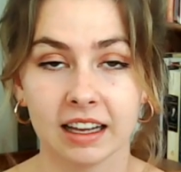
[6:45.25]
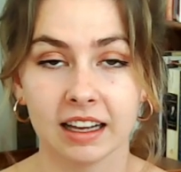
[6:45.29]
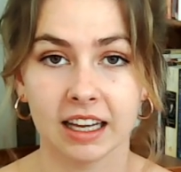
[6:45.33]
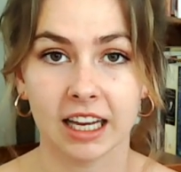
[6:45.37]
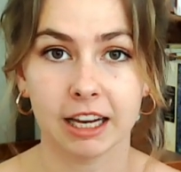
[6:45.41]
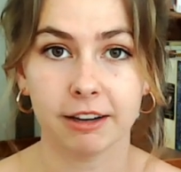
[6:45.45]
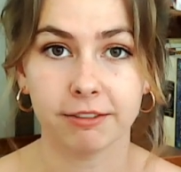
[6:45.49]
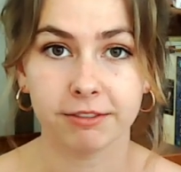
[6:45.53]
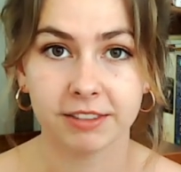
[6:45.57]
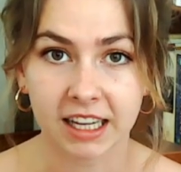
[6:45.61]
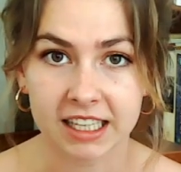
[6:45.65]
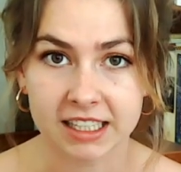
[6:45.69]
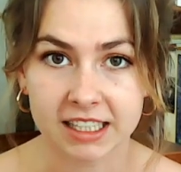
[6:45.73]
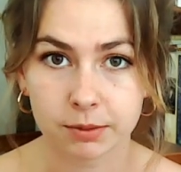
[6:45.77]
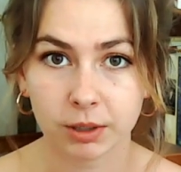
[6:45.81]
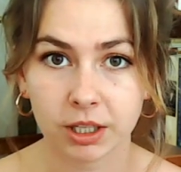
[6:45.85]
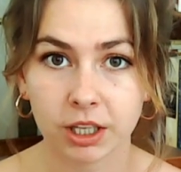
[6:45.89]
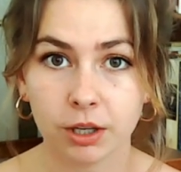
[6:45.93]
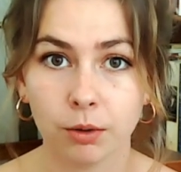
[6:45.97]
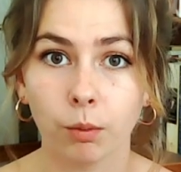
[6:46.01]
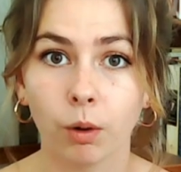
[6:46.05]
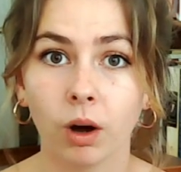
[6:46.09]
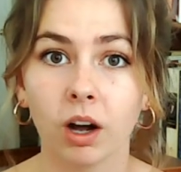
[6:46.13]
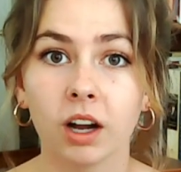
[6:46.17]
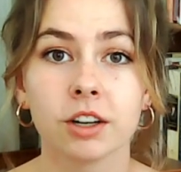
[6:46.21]
If that's what
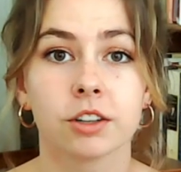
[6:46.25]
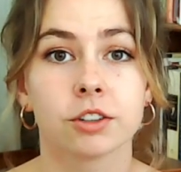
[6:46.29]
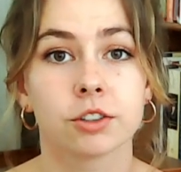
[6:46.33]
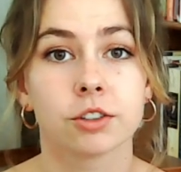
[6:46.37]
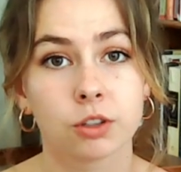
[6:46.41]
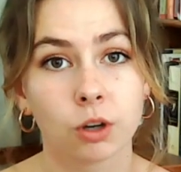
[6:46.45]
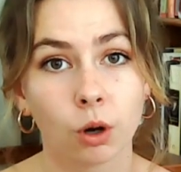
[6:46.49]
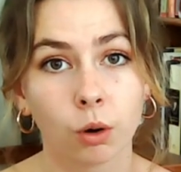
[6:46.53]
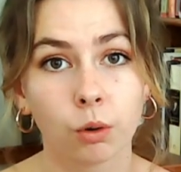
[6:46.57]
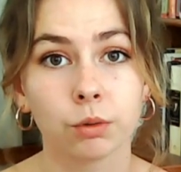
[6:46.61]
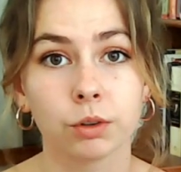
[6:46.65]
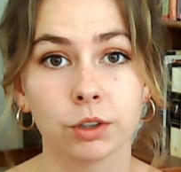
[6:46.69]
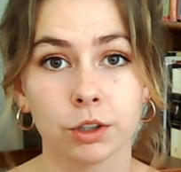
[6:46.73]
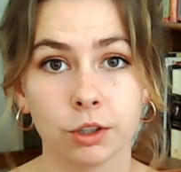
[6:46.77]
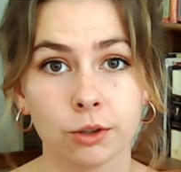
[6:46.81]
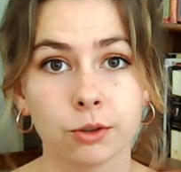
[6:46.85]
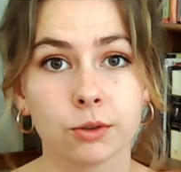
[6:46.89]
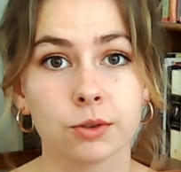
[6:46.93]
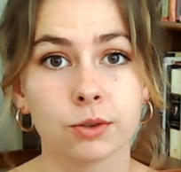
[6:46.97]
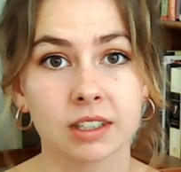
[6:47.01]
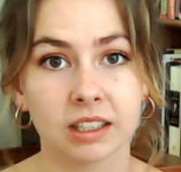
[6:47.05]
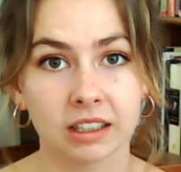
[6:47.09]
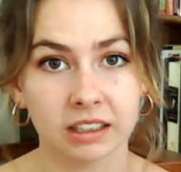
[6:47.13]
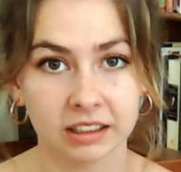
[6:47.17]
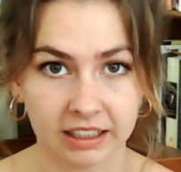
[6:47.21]
you want, don't
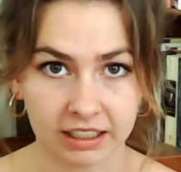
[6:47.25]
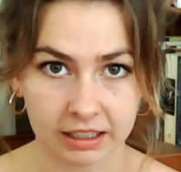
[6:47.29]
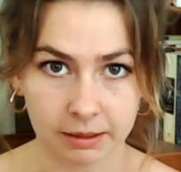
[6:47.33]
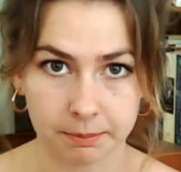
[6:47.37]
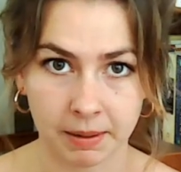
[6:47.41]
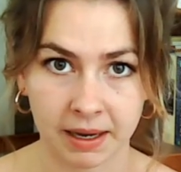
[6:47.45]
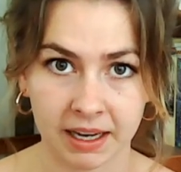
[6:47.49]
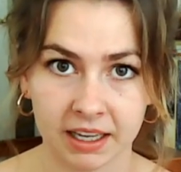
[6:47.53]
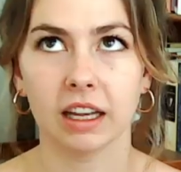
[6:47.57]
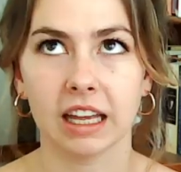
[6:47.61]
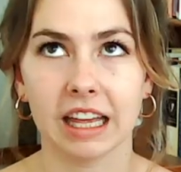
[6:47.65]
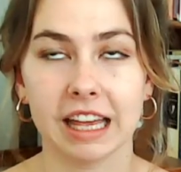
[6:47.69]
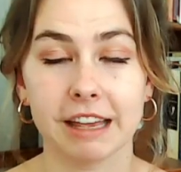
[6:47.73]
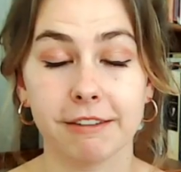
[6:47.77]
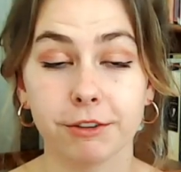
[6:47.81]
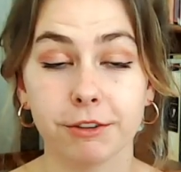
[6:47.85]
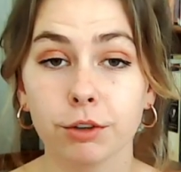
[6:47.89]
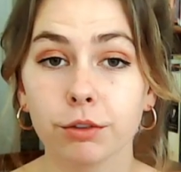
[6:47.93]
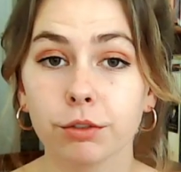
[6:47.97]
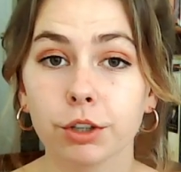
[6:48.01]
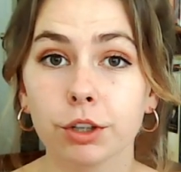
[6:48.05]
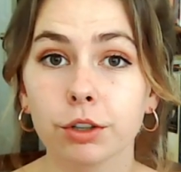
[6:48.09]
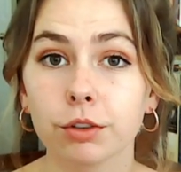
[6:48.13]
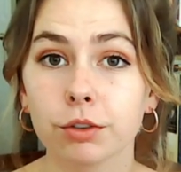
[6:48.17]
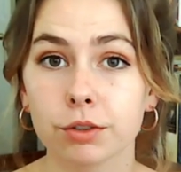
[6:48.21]
use clickbait. If you
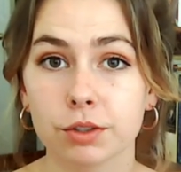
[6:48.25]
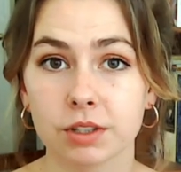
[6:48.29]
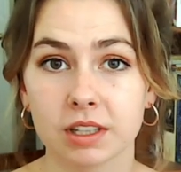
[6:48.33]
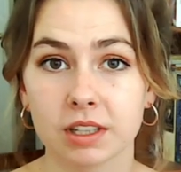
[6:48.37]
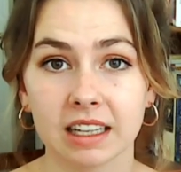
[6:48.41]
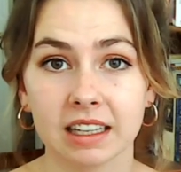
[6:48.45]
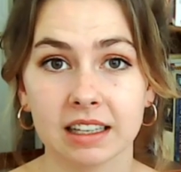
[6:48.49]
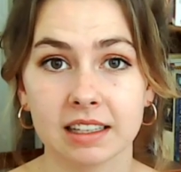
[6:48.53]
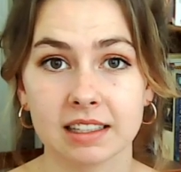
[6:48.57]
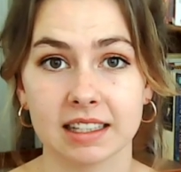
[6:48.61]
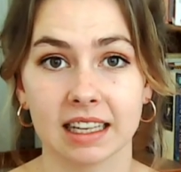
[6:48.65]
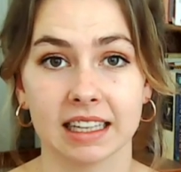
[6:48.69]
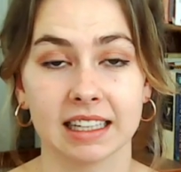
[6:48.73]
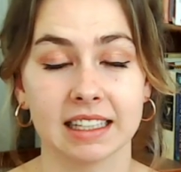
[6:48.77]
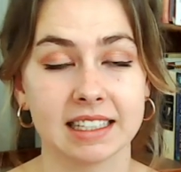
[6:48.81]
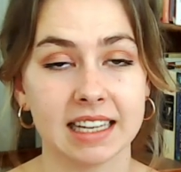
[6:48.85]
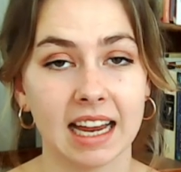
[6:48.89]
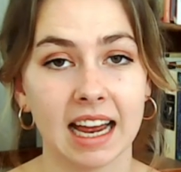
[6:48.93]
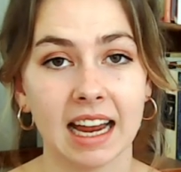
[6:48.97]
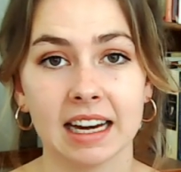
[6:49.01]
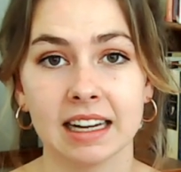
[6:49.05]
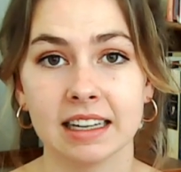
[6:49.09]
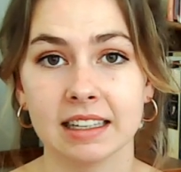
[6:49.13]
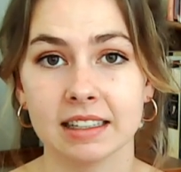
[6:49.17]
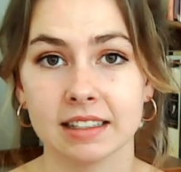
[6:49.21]
use things like
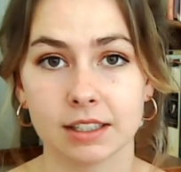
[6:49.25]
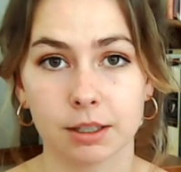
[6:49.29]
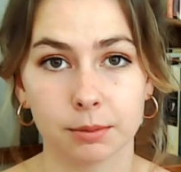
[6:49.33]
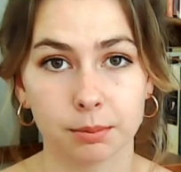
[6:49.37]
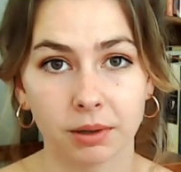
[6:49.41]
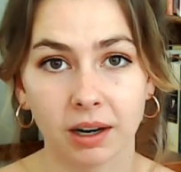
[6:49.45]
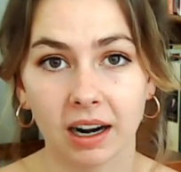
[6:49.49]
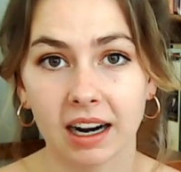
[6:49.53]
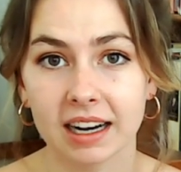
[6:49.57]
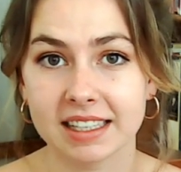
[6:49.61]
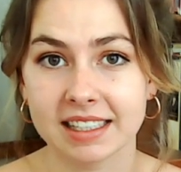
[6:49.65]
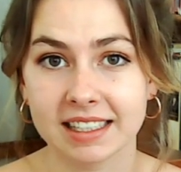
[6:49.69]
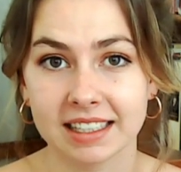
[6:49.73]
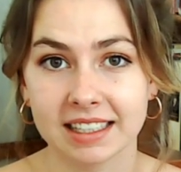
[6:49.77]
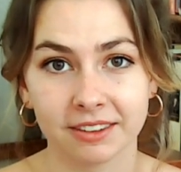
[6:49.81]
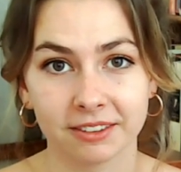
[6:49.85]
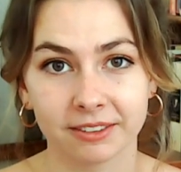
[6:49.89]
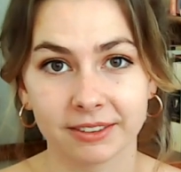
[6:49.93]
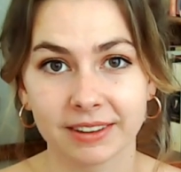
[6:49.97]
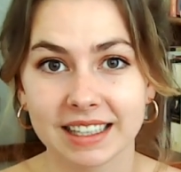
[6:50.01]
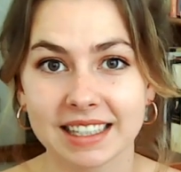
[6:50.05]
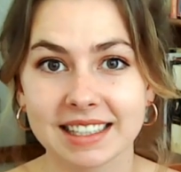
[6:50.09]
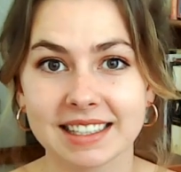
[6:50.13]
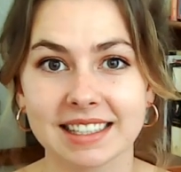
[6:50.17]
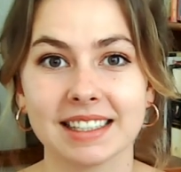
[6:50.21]
10 surprising
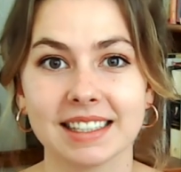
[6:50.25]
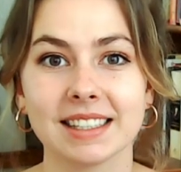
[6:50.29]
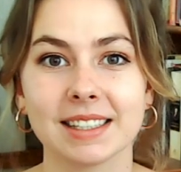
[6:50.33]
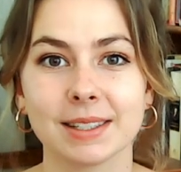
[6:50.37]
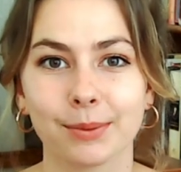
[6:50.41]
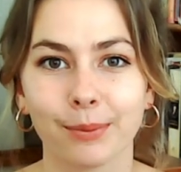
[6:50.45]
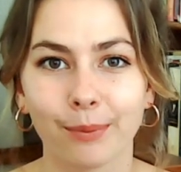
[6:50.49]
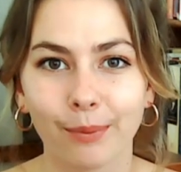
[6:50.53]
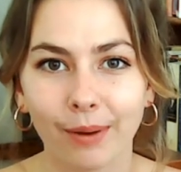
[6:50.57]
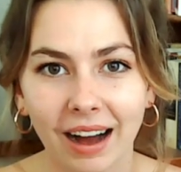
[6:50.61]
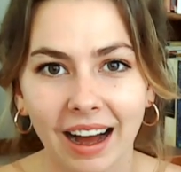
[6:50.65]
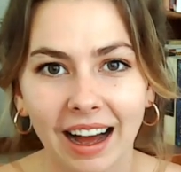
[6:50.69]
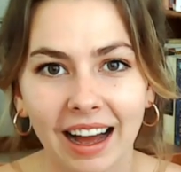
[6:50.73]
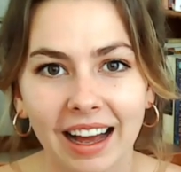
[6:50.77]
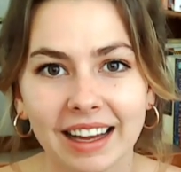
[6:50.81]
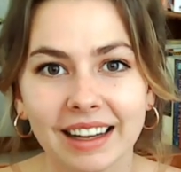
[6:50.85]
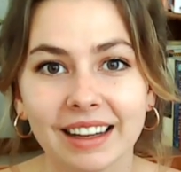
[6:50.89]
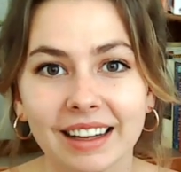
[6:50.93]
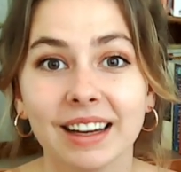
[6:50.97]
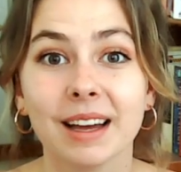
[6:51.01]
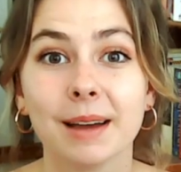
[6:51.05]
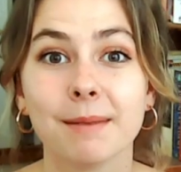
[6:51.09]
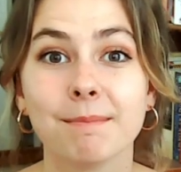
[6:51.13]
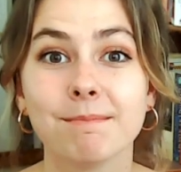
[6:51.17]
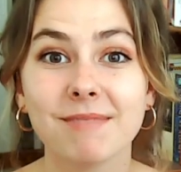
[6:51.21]
reasons why,
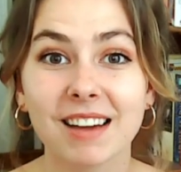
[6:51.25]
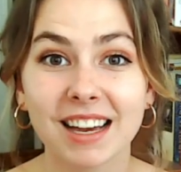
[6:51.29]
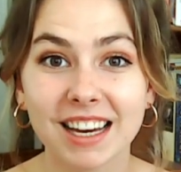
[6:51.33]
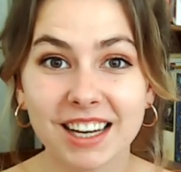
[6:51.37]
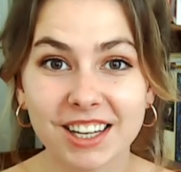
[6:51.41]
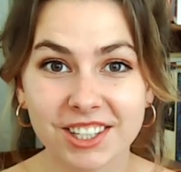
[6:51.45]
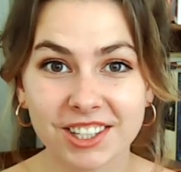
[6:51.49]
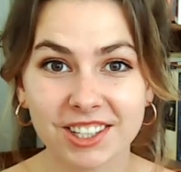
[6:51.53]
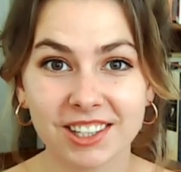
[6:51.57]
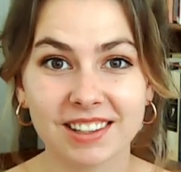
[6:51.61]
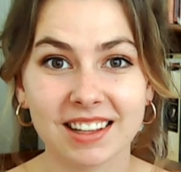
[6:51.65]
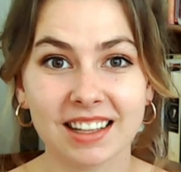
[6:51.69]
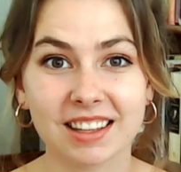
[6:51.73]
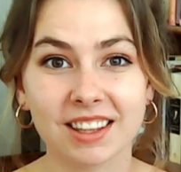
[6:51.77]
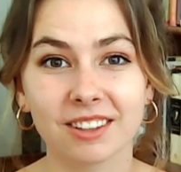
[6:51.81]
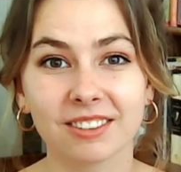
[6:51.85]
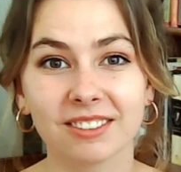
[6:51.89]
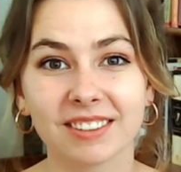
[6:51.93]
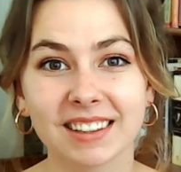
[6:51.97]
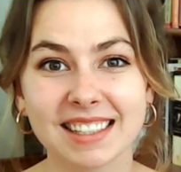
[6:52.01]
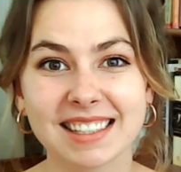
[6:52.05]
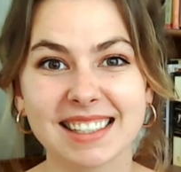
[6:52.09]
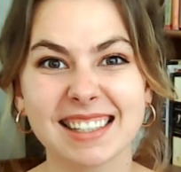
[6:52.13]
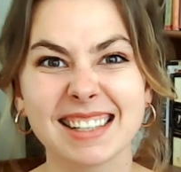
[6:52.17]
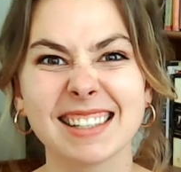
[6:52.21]
make sure that the
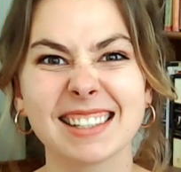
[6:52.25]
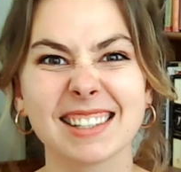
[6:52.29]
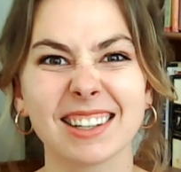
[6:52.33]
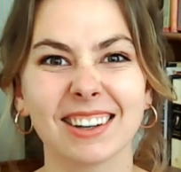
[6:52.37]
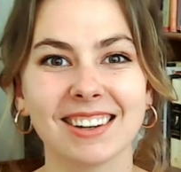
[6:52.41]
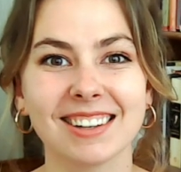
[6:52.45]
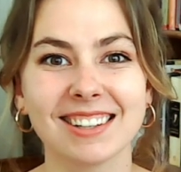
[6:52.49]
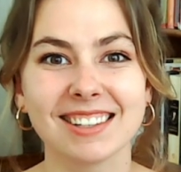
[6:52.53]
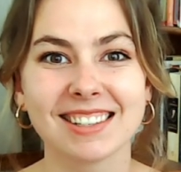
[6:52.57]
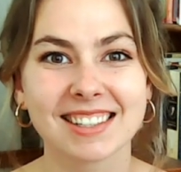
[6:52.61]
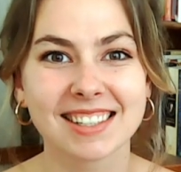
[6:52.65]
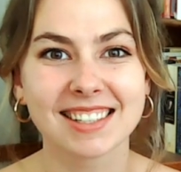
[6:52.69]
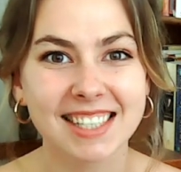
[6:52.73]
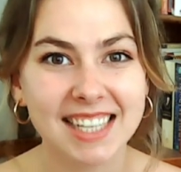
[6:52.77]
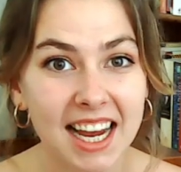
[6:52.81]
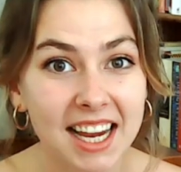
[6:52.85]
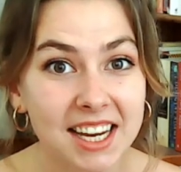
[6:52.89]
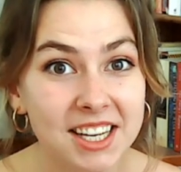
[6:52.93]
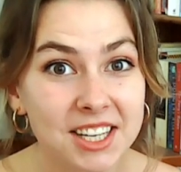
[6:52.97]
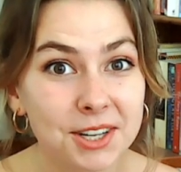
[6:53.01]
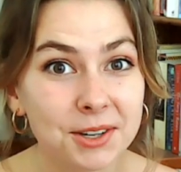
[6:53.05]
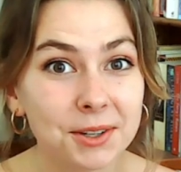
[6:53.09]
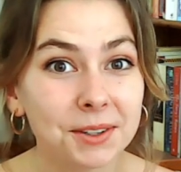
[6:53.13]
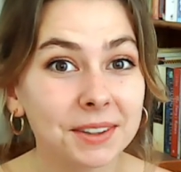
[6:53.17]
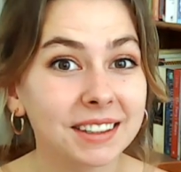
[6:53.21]
reasons are
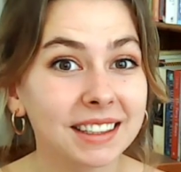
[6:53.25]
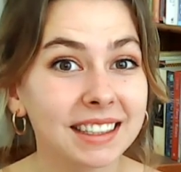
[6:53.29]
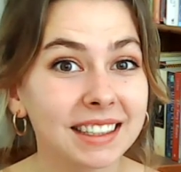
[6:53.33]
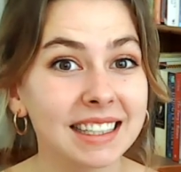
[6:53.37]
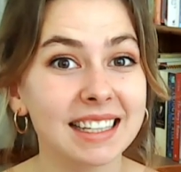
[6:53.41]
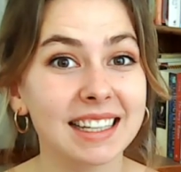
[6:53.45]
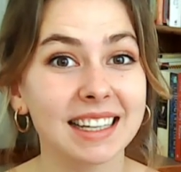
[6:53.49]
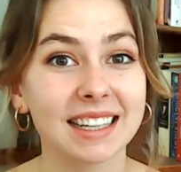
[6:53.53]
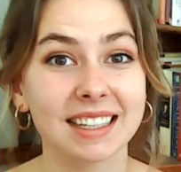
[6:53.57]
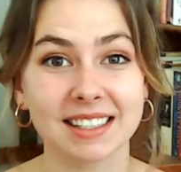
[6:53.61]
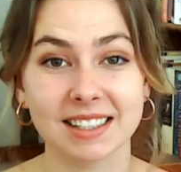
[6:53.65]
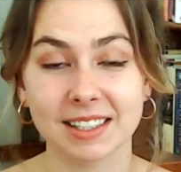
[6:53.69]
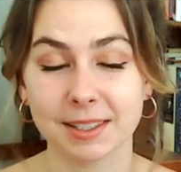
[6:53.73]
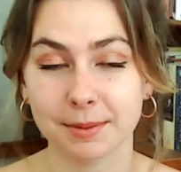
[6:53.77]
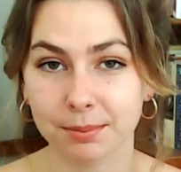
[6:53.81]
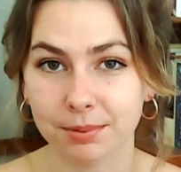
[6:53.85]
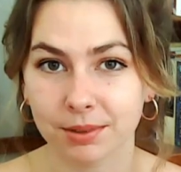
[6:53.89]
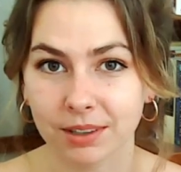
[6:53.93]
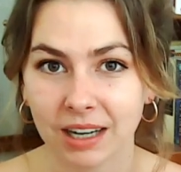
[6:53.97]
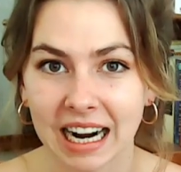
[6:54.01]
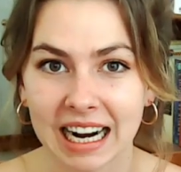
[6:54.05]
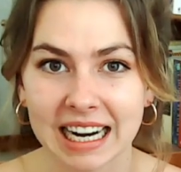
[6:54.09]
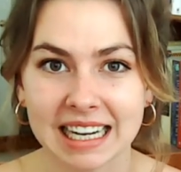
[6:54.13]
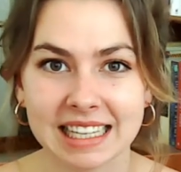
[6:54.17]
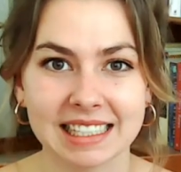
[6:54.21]
genuinely
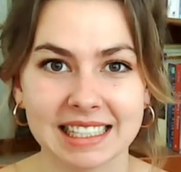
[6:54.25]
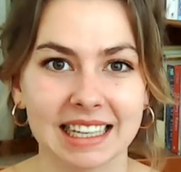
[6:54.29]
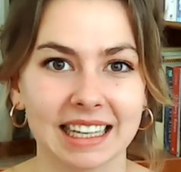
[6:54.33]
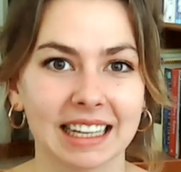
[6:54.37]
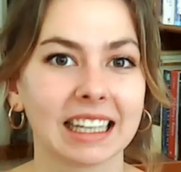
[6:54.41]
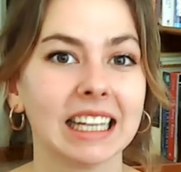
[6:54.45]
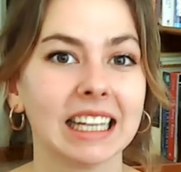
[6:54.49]
surprising.